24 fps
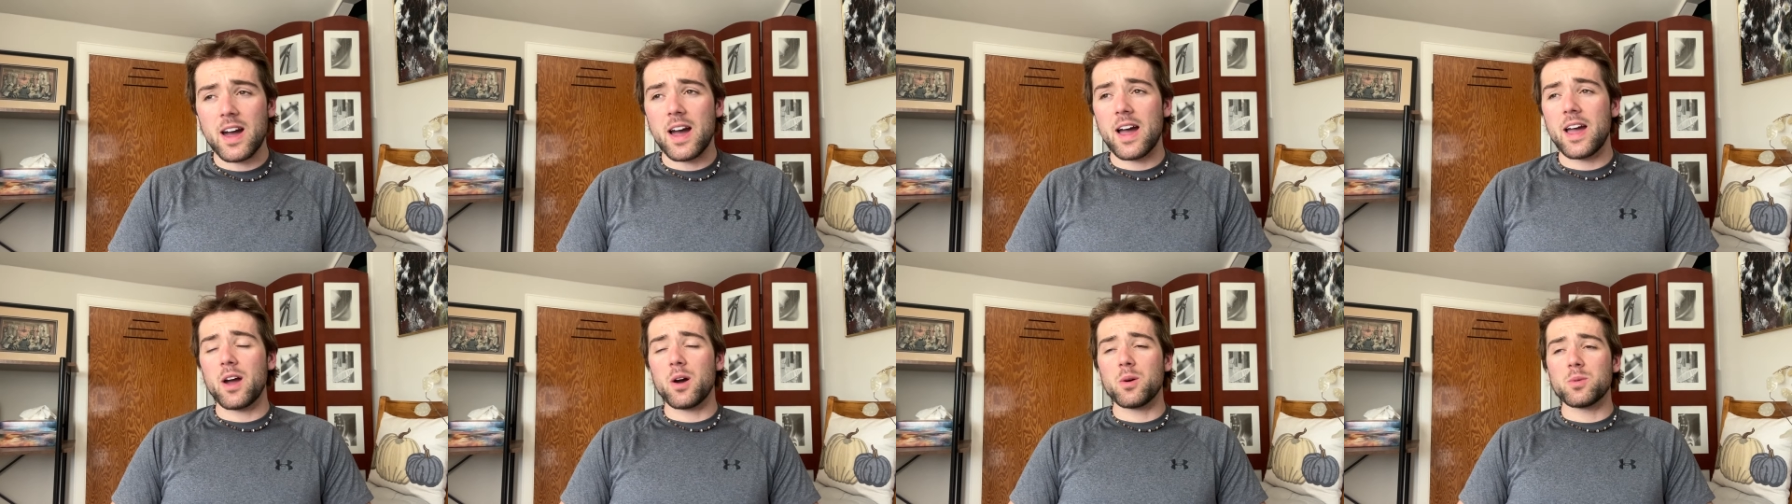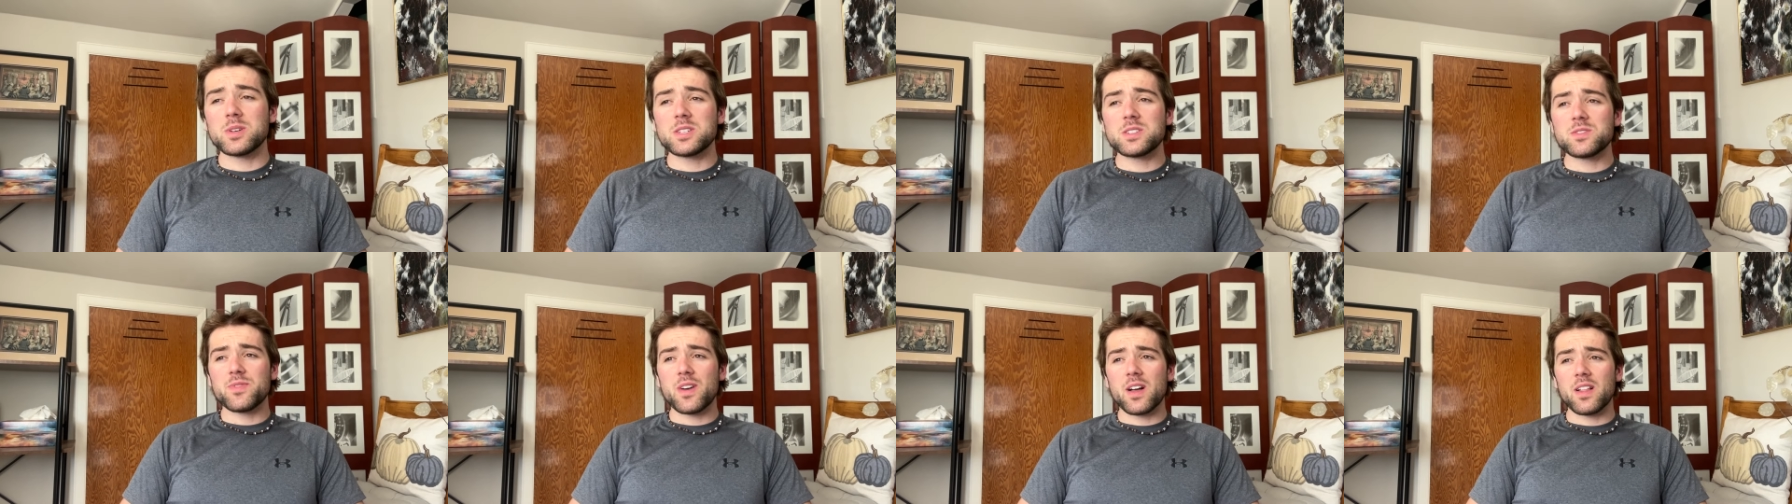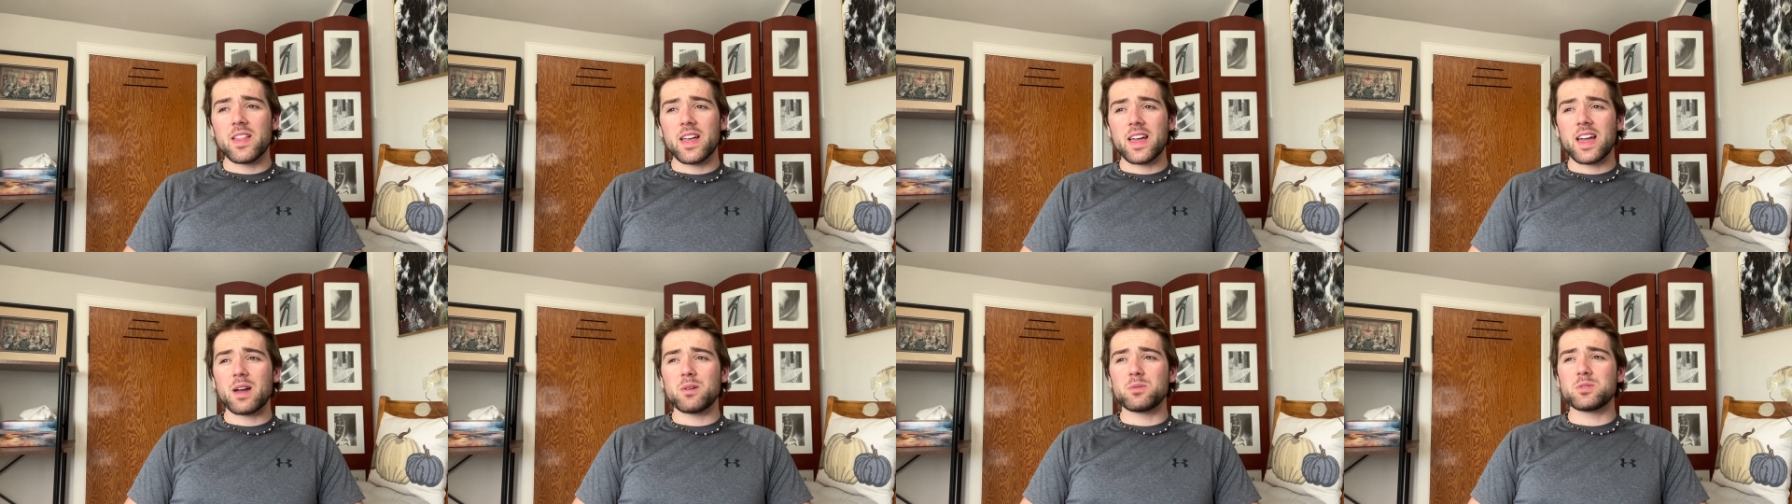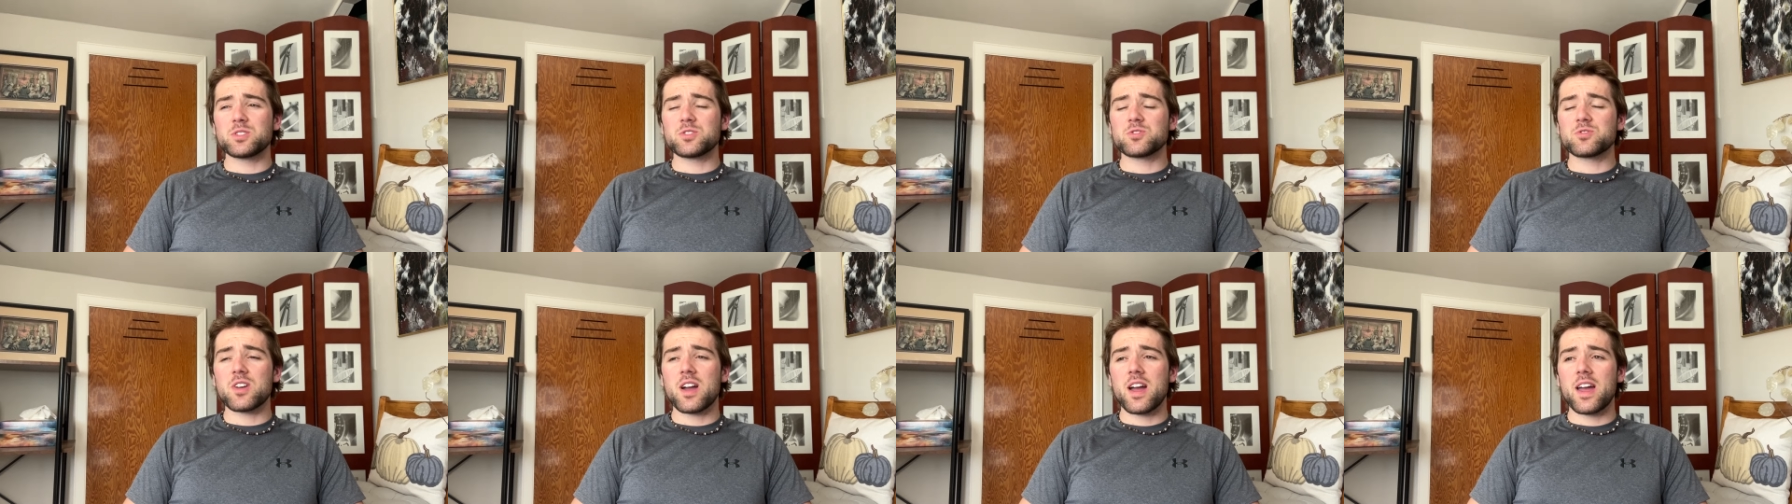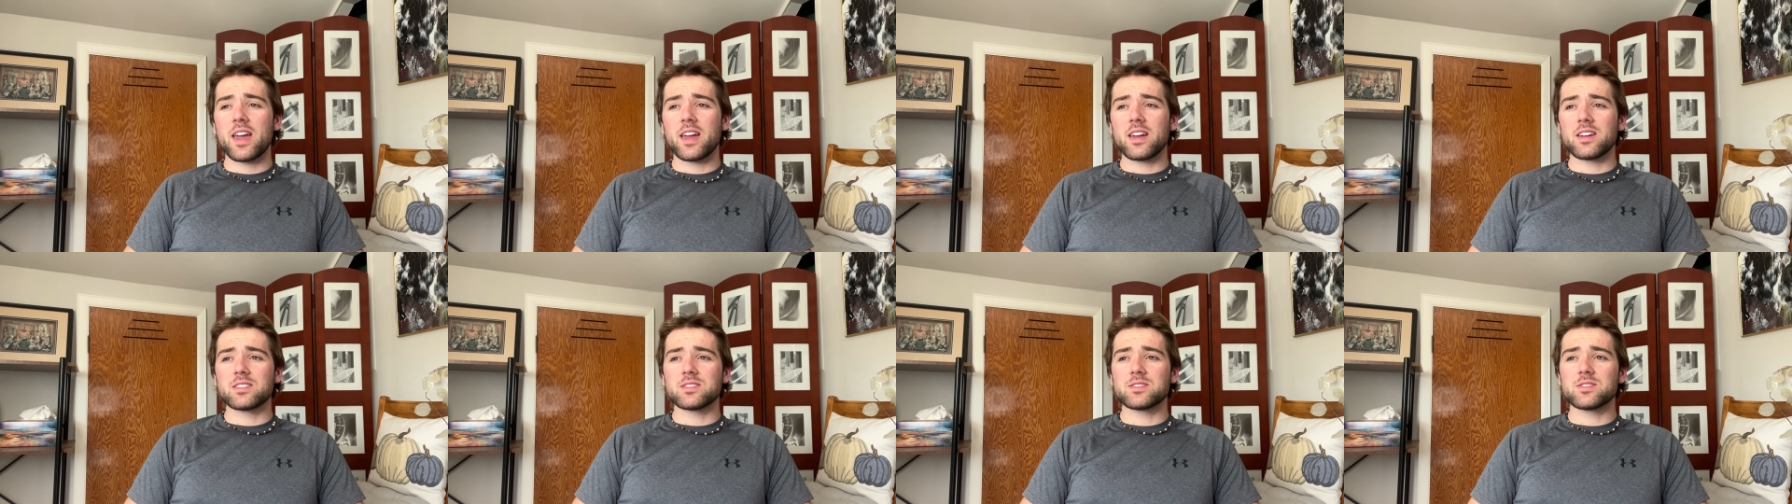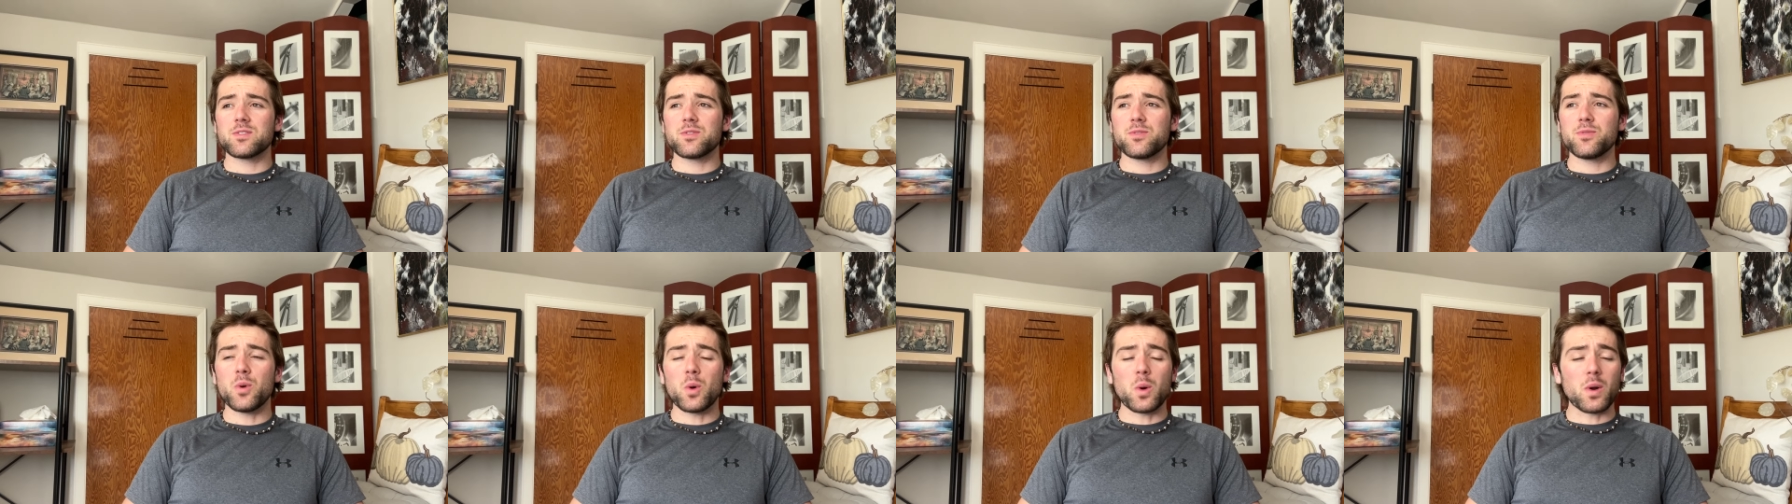I always felt like I was trying
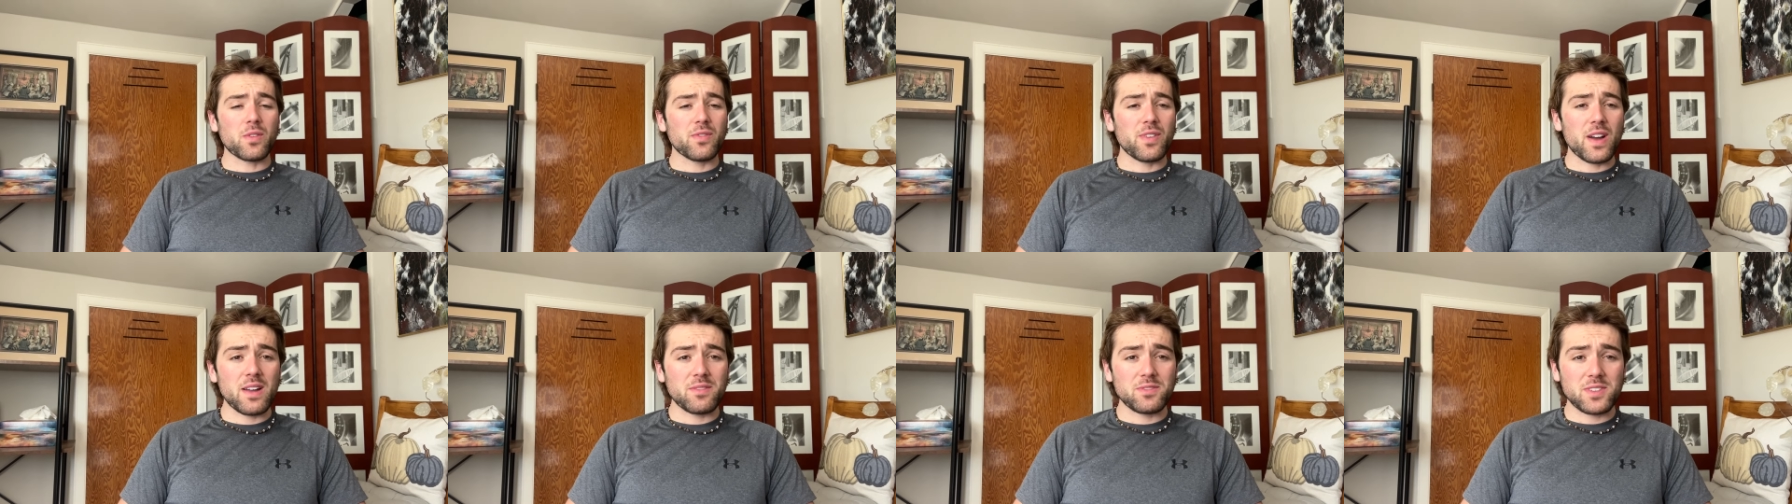four or five